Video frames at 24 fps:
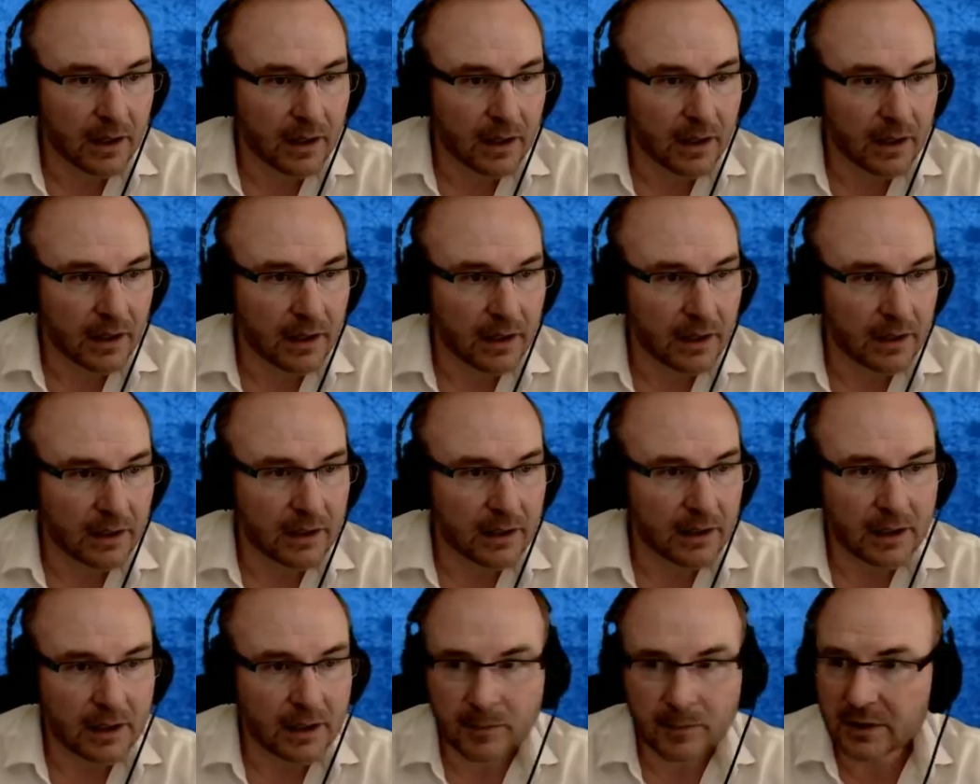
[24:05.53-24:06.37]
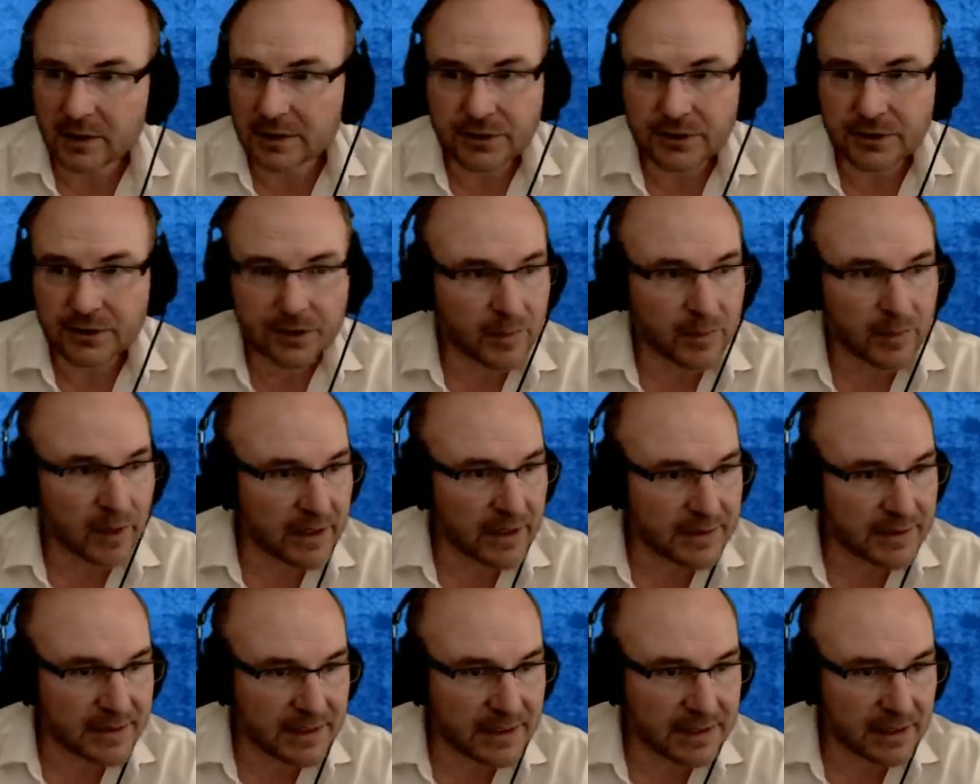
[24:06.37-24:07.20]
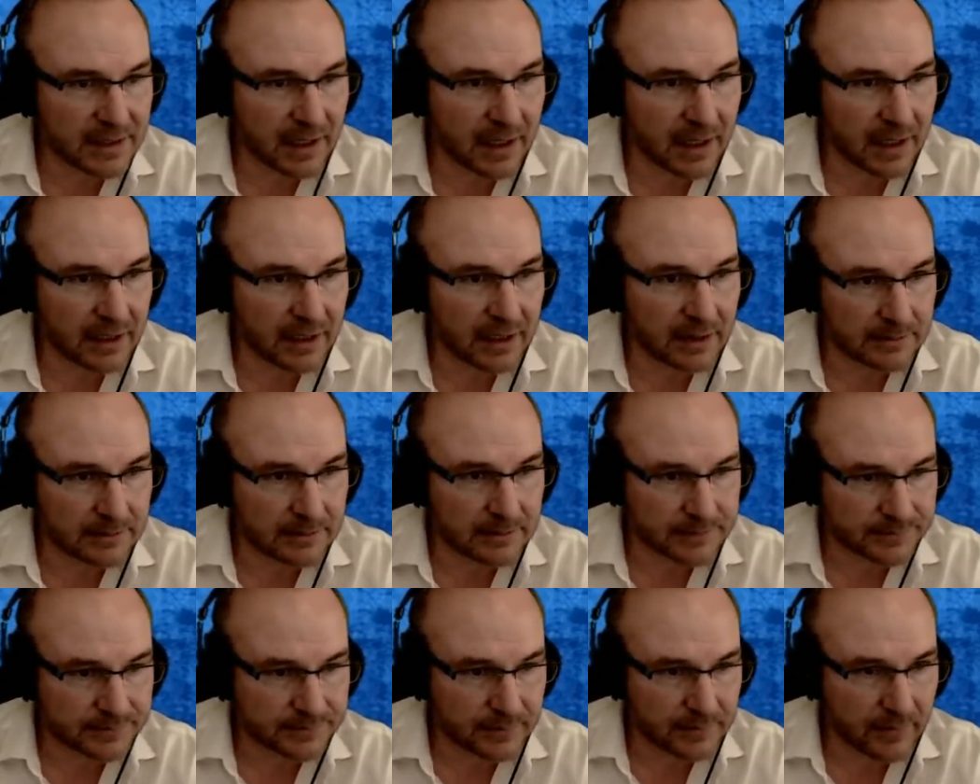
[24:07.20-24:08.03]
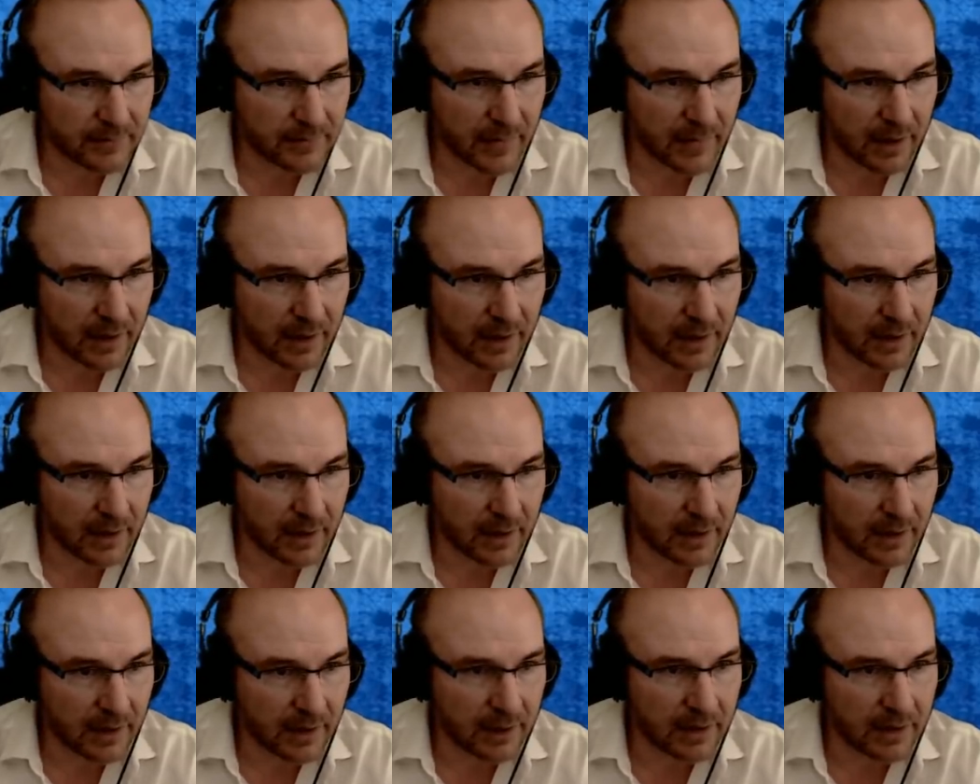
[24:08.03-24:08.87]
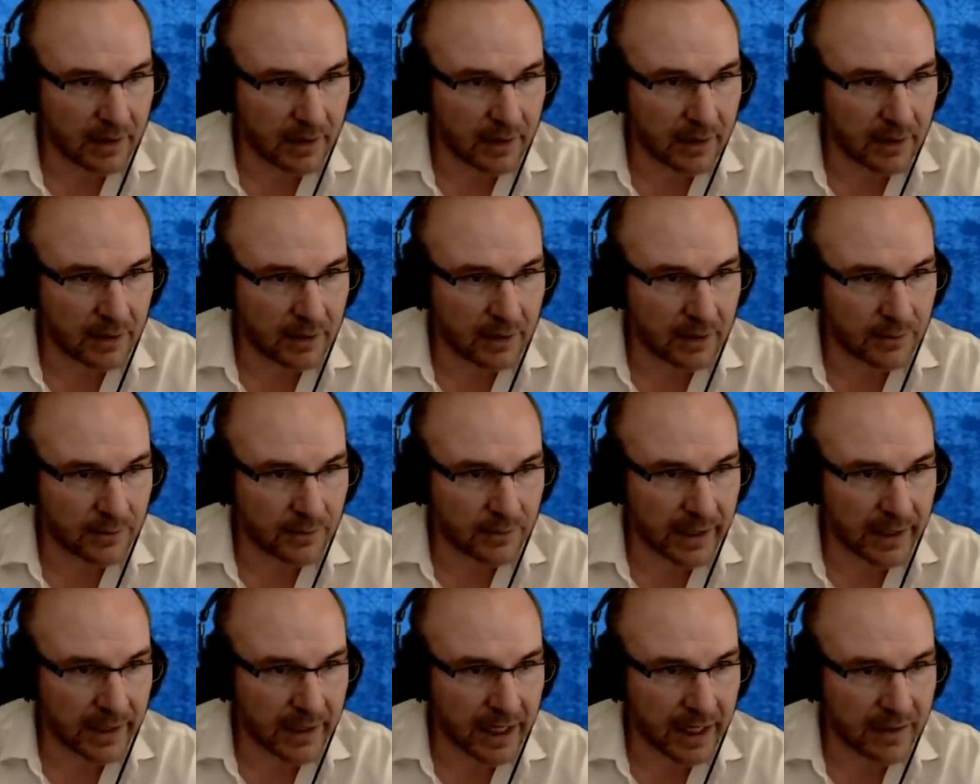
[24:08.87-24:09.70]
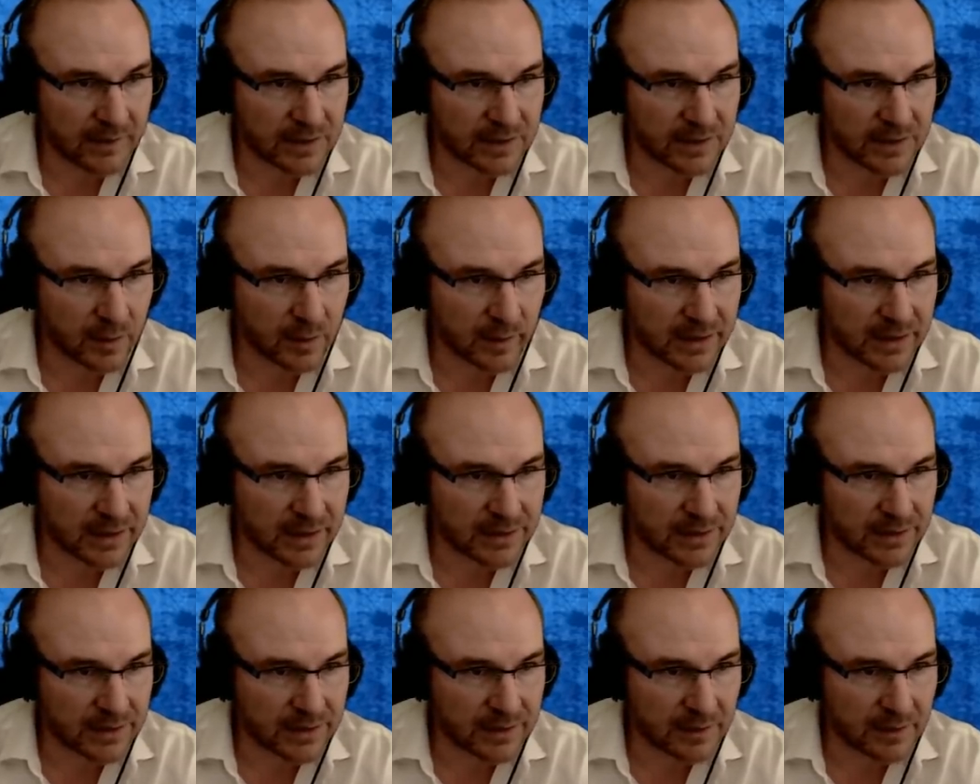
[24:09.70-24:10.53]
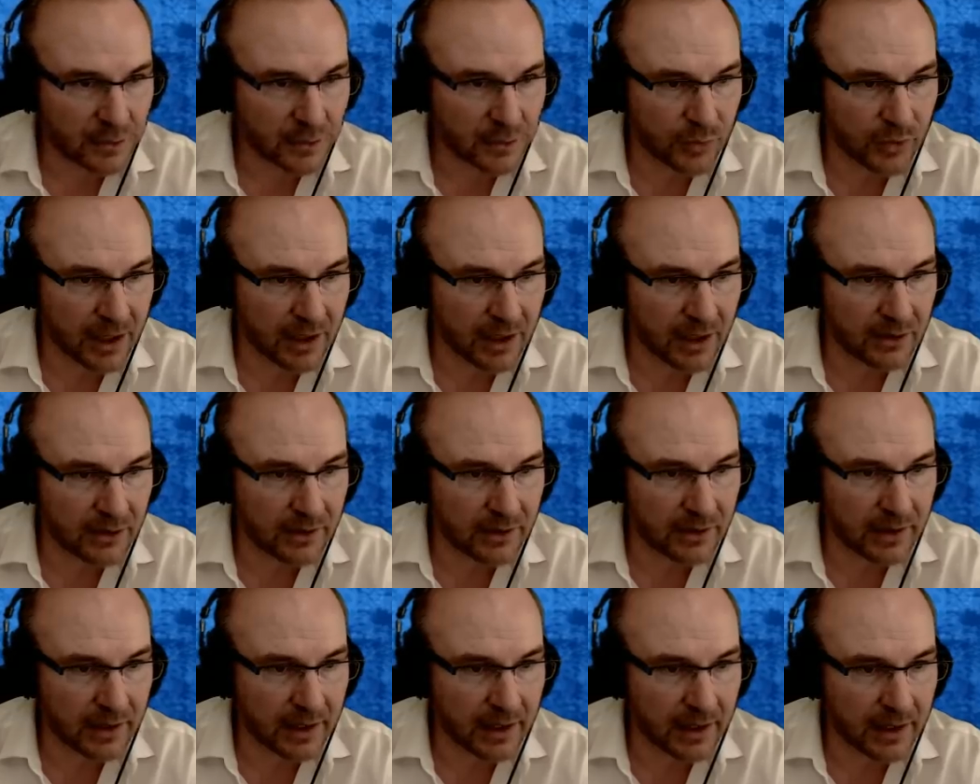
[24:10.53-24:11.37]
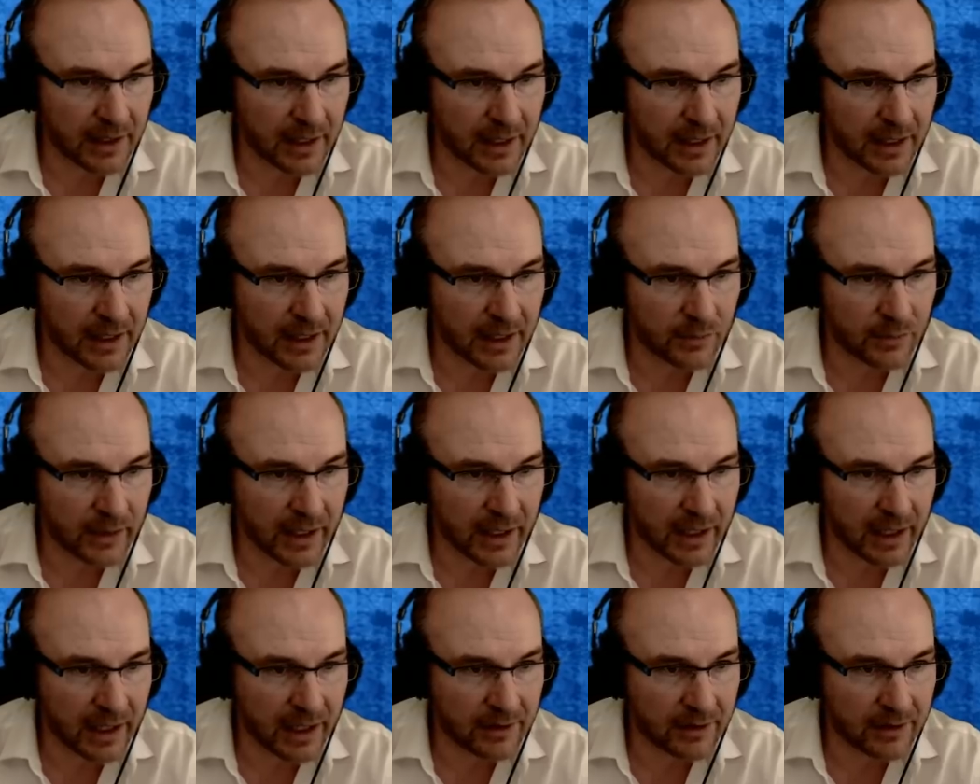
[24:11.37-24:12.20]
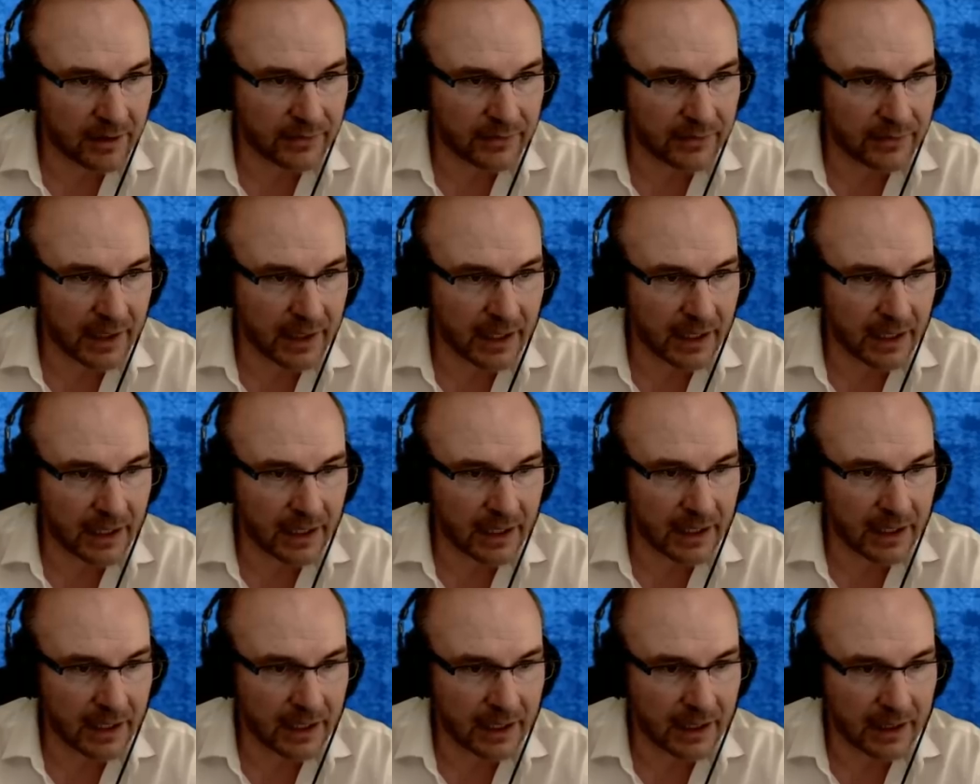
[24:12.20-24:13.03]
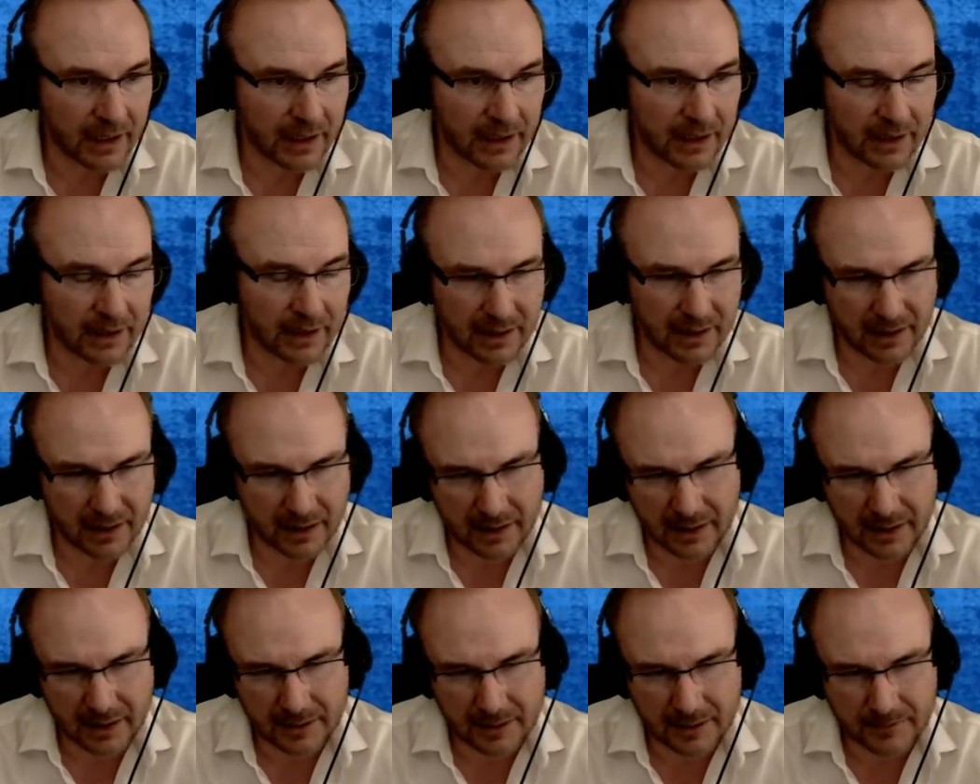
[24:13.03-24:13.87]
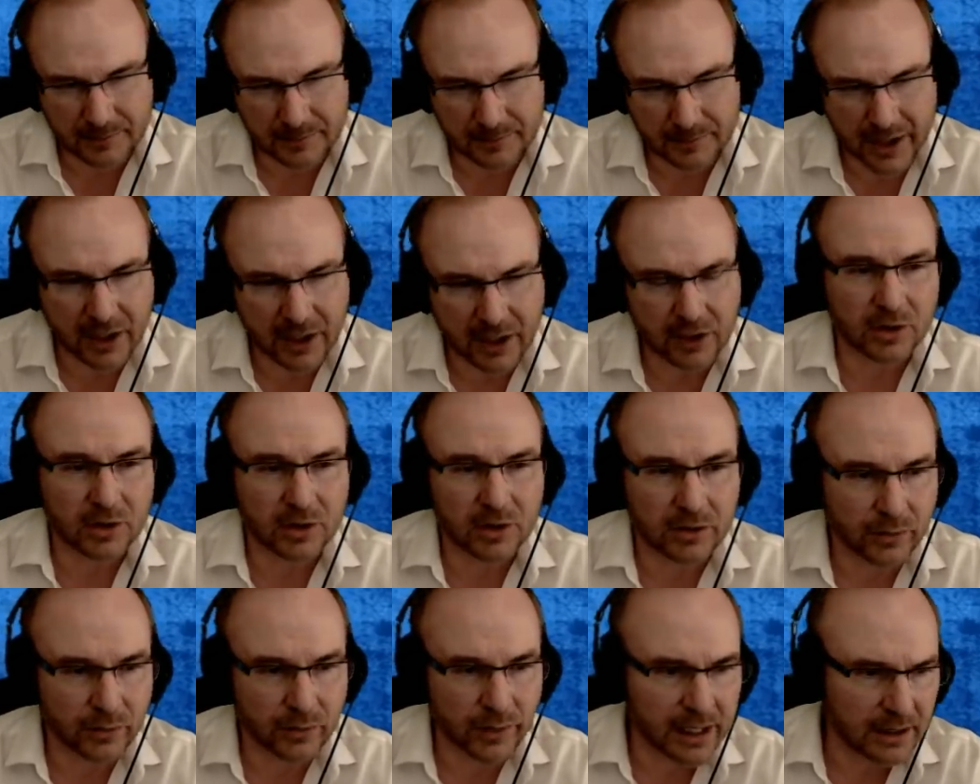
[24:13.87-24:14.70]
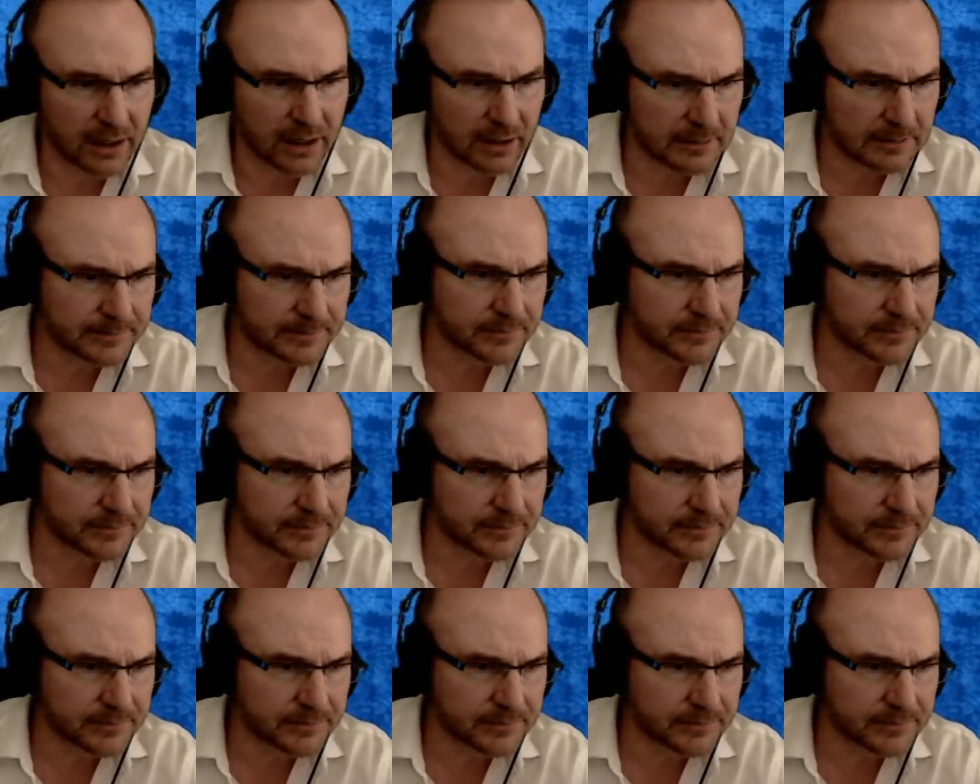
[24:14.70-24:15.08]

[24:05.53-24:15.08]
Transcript: Uh, a multitude by the seaside. Uh, we have some mimesis in brown, and we have a um, parable in red.